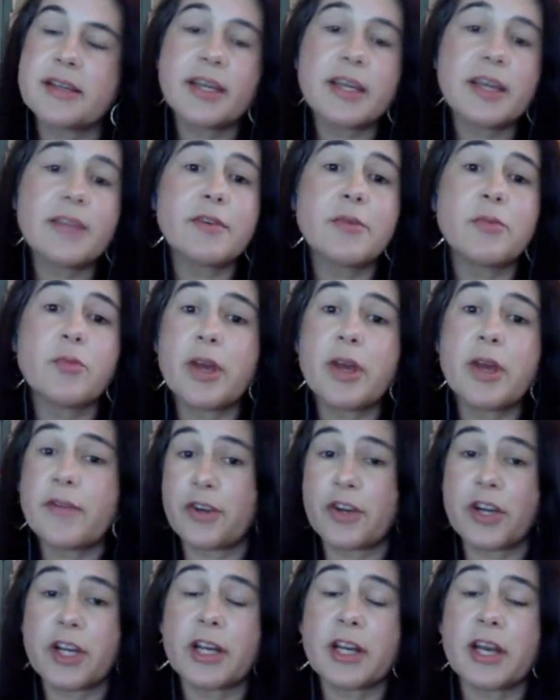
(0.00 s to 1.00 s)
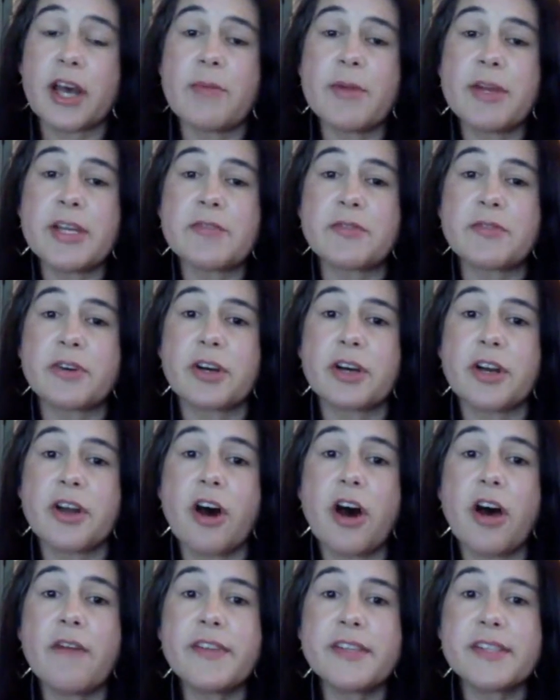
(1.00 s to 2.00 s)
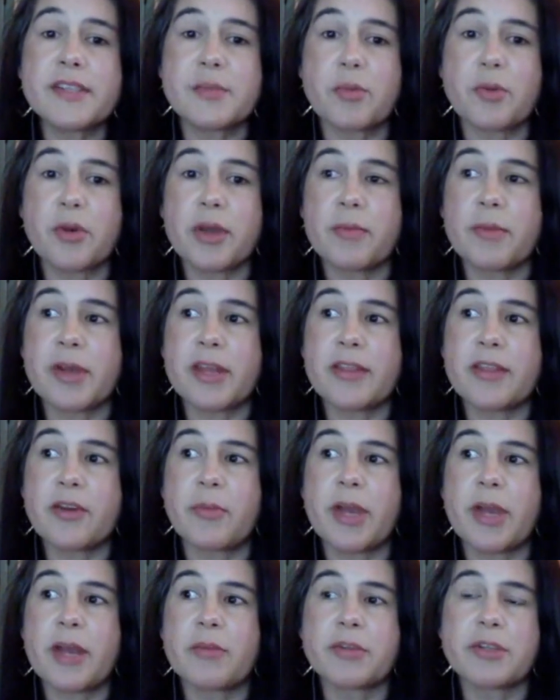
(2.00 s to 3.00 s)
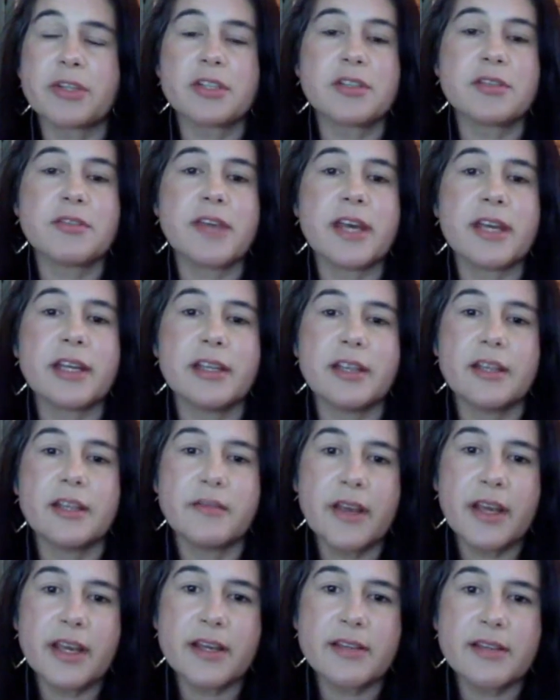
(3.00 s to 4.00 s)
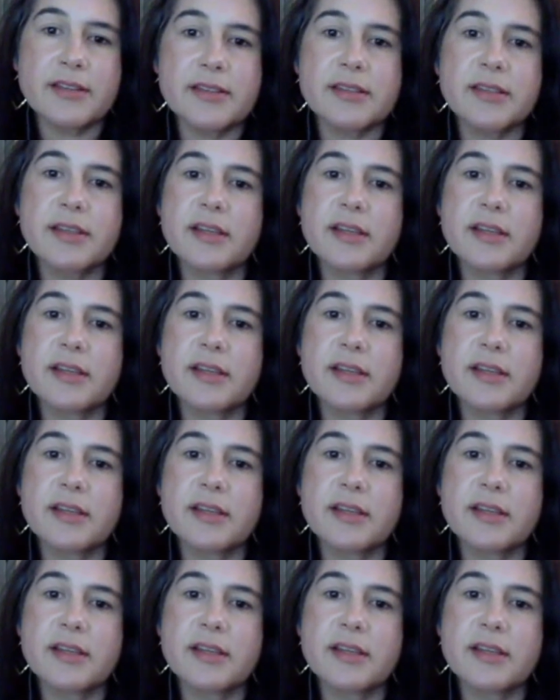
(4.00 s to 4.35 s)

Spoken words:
even if they're going to come in for an office appointment, they'll be able to do that in advance.